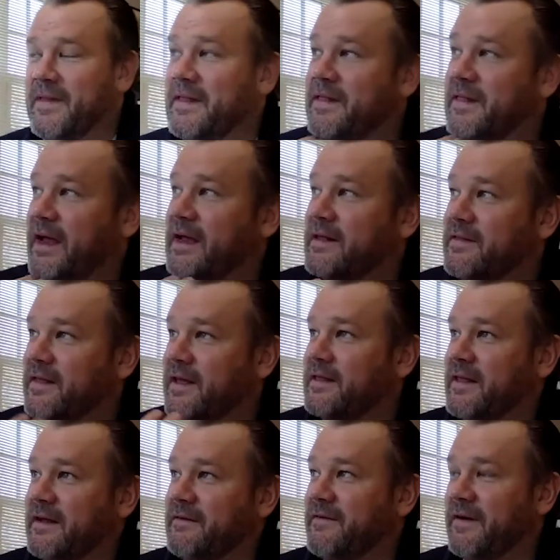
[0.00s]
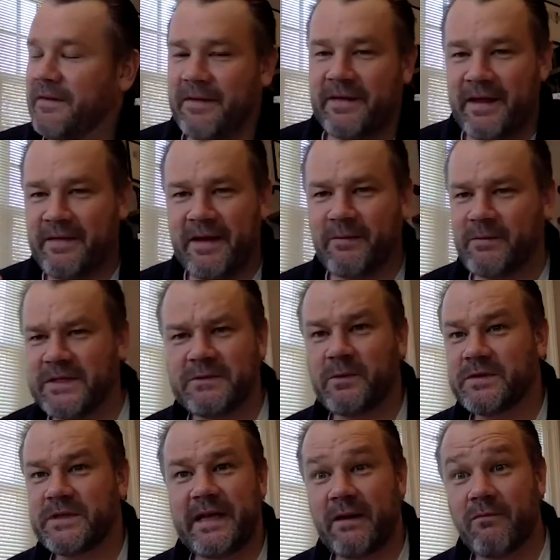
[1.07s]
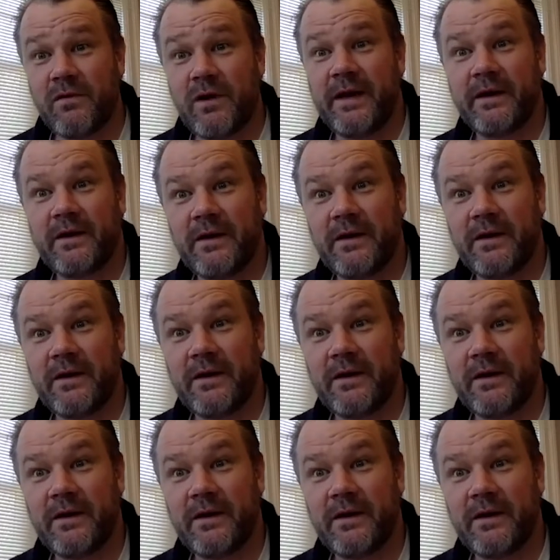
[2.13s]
they they, they felt that there, just wasn't that really good